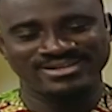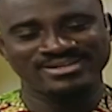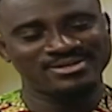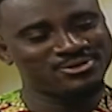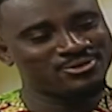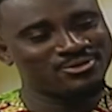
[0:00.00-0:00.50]

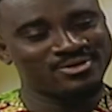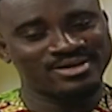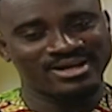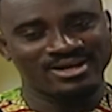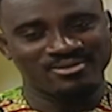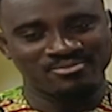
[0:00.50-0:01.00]
you know,
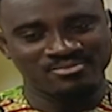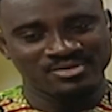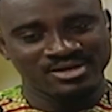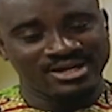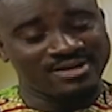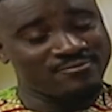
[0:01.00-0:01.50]
um,
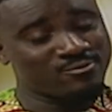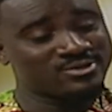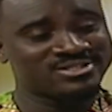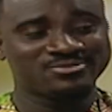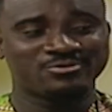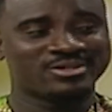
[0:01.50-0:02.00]
if it
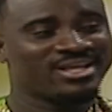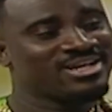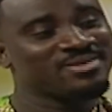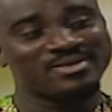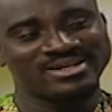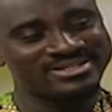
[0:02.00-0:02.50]
wasn't for the
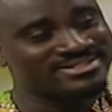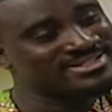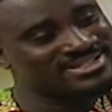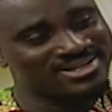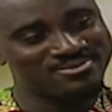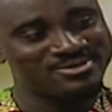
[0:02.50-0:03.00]
Independence
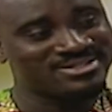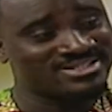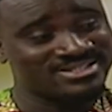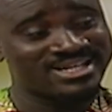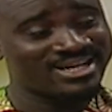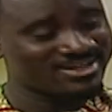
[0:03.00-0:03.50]
Day
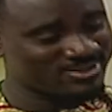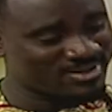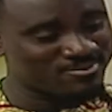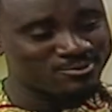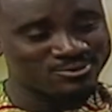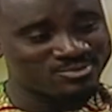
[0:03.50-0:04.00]
celebrations, that
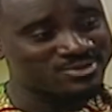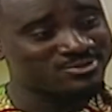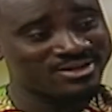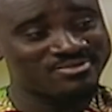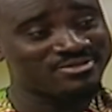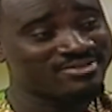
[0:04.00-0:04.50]
Cape Coast pitch
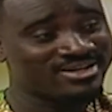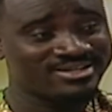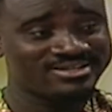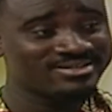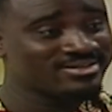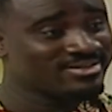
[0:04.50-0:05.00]
would have been
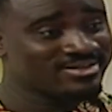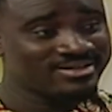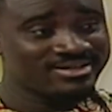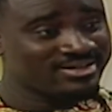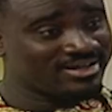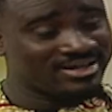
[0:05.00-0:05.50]
ready. Was it by
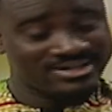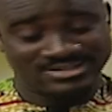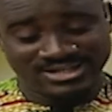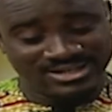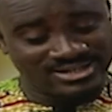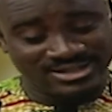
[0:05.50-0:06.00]
force? Yeah,
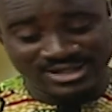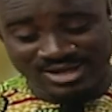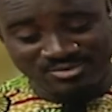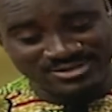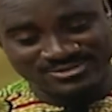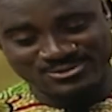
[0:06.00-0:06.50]
exactly. Did
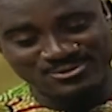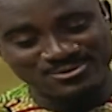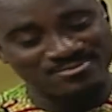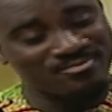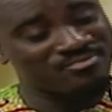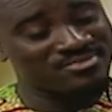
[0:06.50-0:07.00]
I mean,
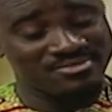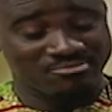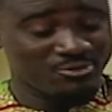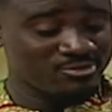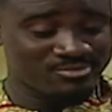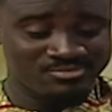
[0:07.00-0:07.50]
so, so, Did